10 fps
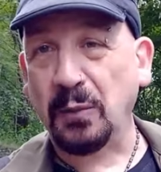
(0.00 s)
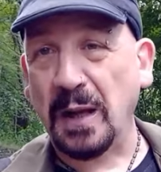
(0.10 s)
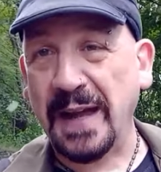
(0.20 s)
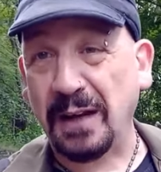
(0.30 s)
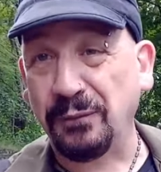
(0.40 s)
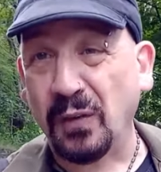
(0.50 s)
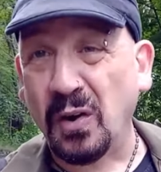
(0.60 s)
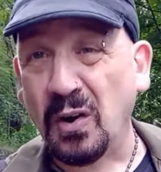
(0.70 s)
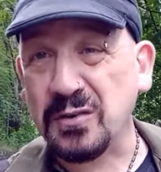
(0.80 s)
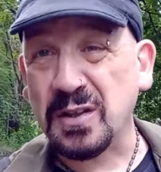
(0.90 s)
where they had
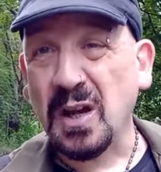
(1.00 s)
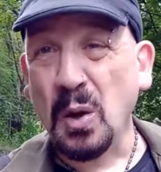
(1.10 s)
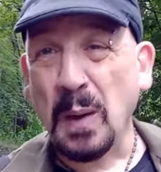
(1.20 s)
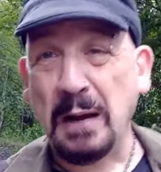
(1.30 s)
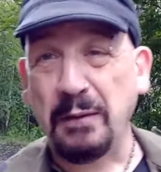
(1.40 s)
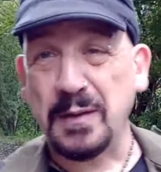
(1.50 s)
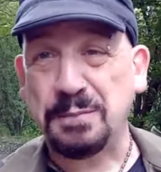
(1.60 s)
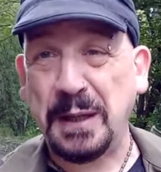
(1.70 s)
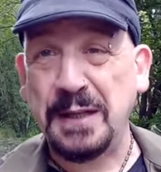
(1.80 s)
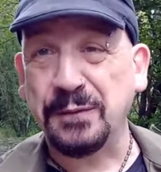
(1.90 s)
forts, where it was
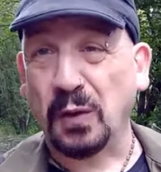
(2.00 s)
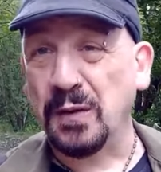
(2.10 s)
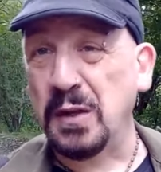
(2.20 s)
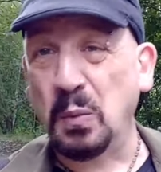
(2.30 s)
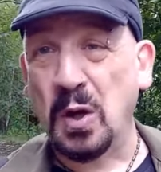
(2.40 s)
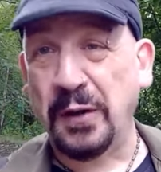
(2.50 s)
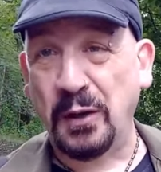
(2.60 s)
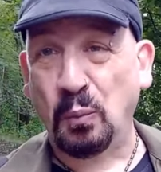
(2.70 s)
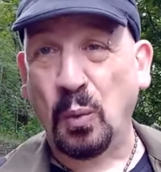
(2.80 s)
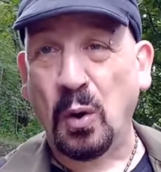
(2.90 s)
peaceful and they weren't
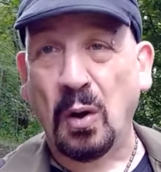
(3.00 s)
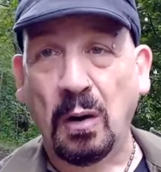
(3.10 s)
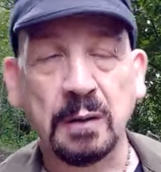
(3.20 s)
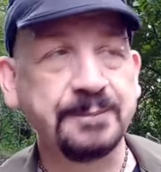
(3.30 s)
at war.